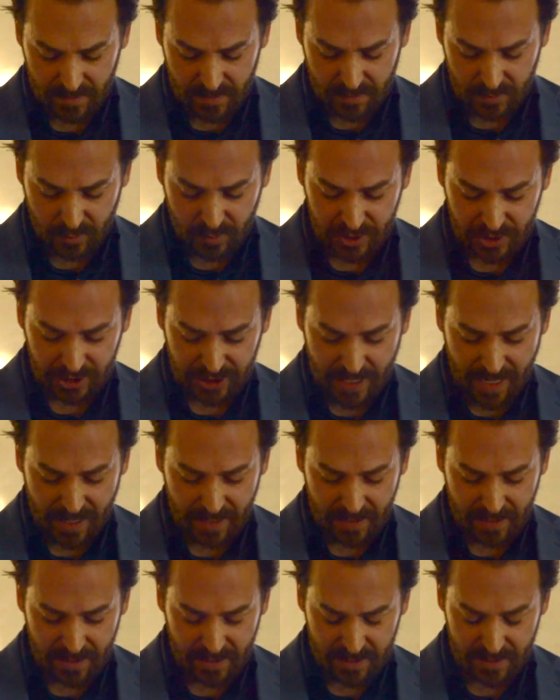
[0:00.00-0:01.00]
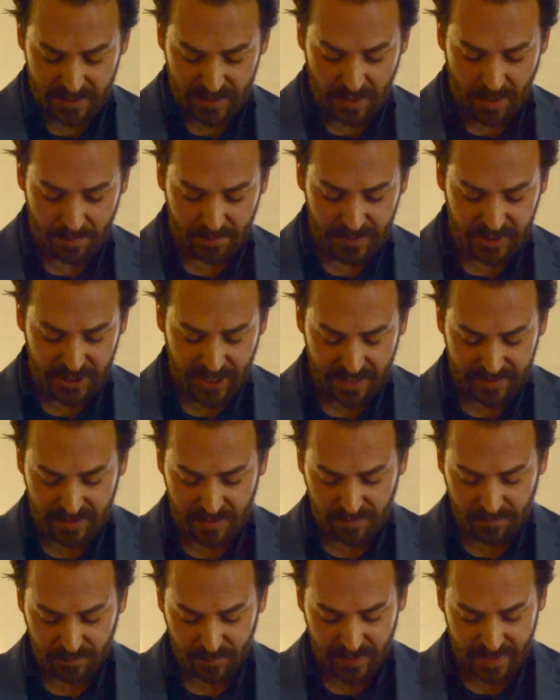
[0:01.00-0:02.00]
Christianity is an
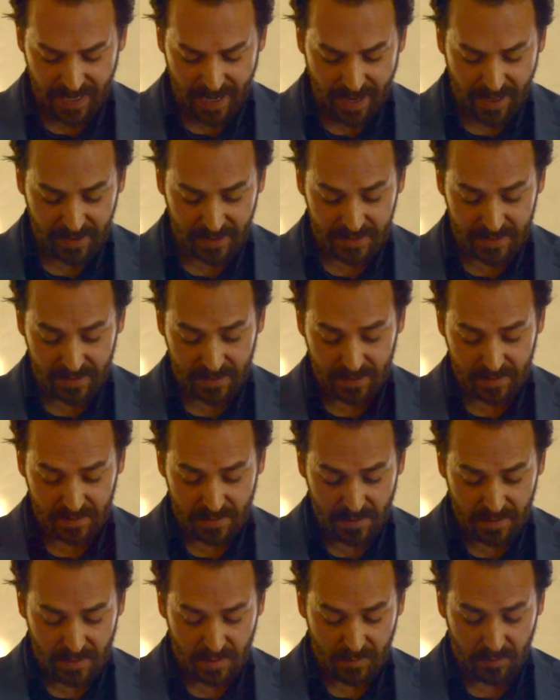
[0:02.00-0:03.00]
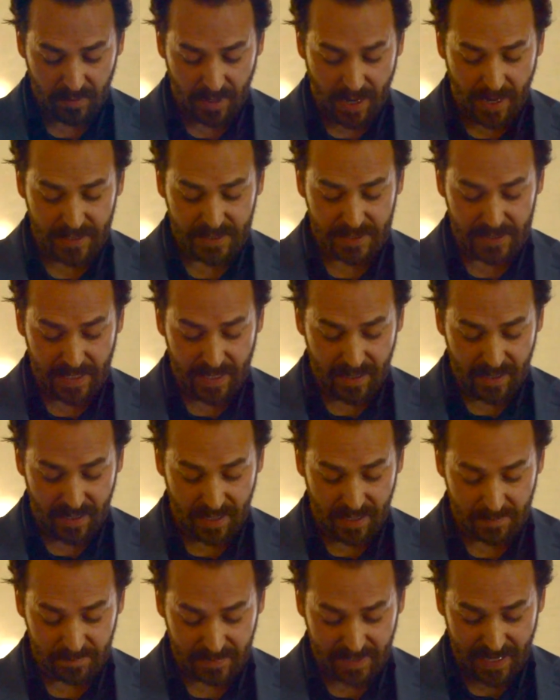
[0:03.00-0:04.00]
objective reality. When I say I
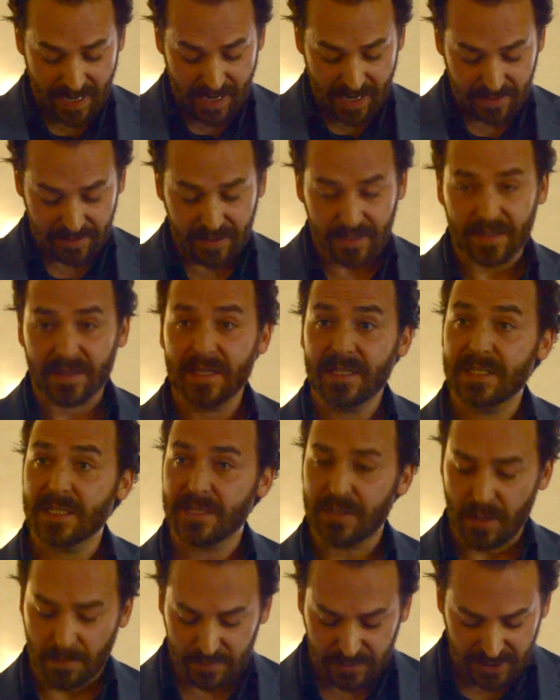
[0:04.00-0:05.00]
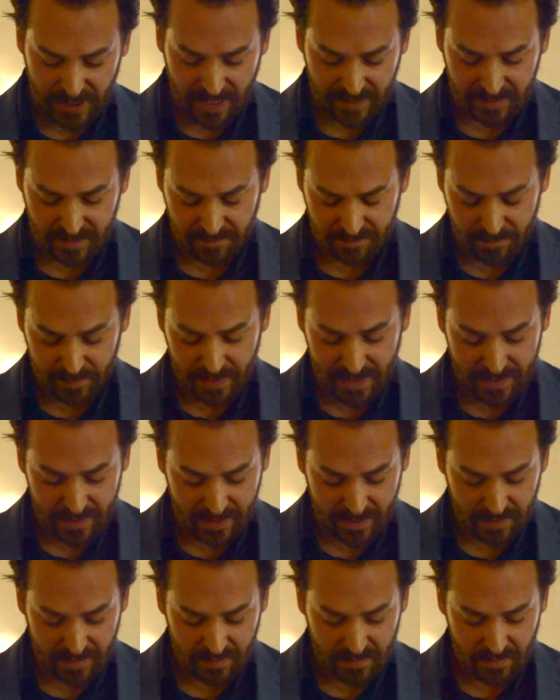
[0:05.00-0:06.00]
am Catholic, this is objective
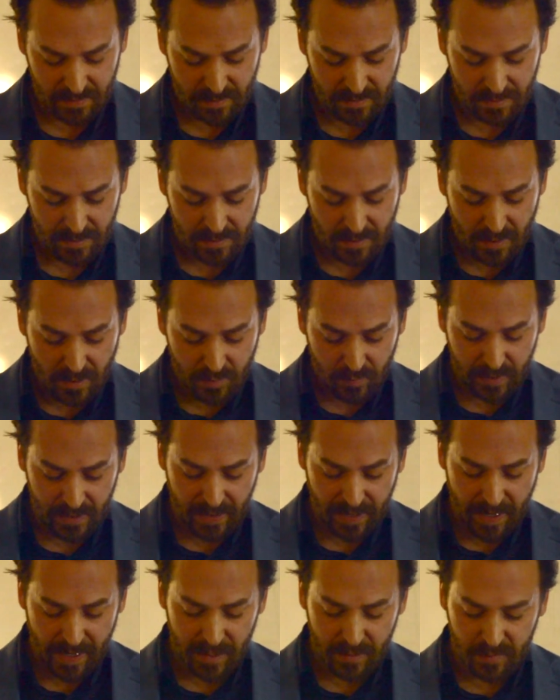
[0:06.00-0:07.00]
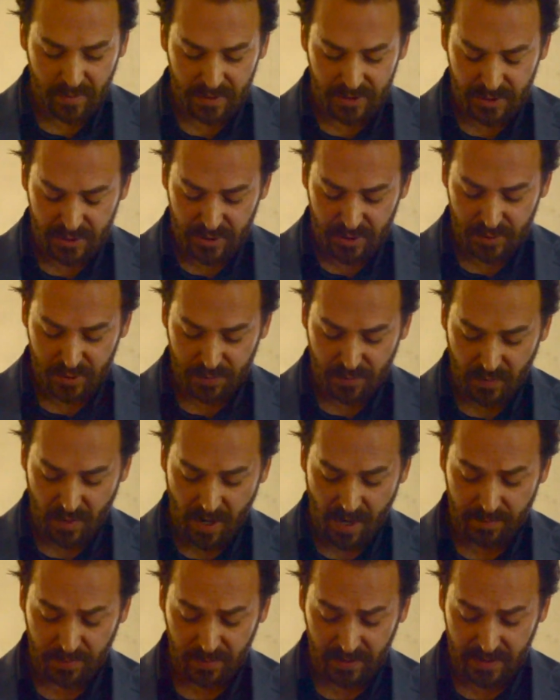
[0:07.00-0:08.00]
meaning. When language is used
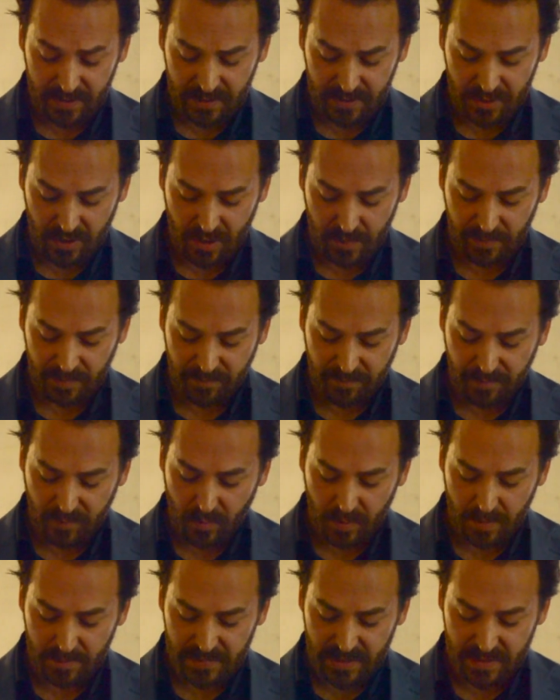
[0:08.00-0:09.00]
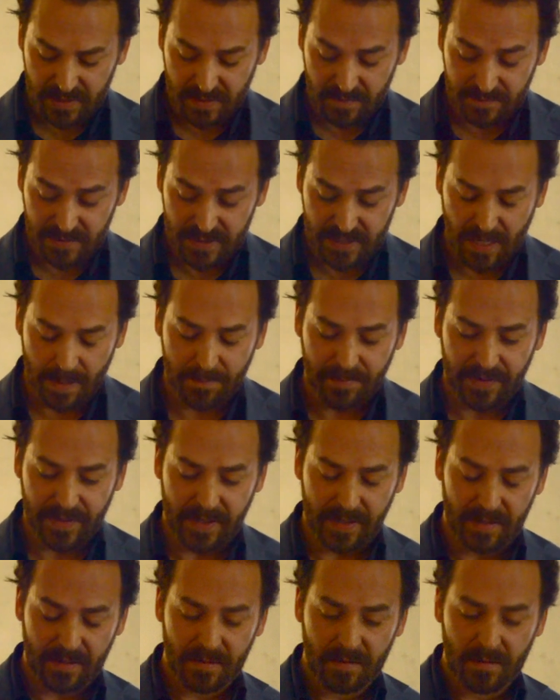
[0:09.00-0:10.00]
properly, the term informs us of something.